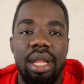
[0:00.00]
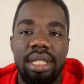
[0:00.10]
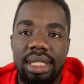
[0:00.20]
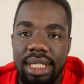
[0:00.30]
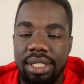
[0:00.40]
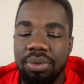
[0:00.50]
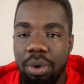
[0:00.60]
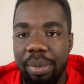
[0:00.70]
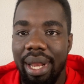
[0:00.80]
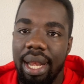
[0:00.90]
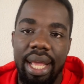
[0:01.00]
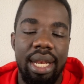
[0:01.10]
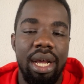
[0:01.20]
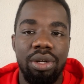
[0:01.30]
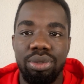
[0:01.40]
sit home and learn
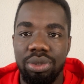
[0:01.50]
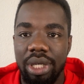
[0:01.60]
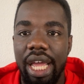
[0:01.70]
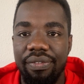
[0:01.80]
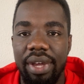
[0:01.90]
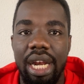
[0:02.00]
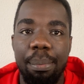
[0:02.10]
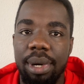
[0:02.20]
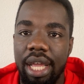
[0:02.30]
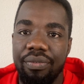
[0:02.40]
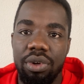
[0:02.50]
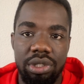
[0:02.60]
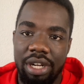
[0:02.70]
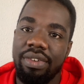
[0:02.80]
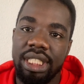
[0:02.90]
how to drive and apply for a
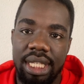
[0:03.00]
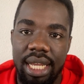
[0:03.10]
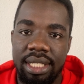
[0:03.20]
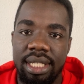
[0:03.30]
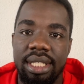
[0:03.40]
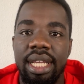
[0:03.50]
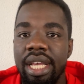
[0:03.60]
driver's license,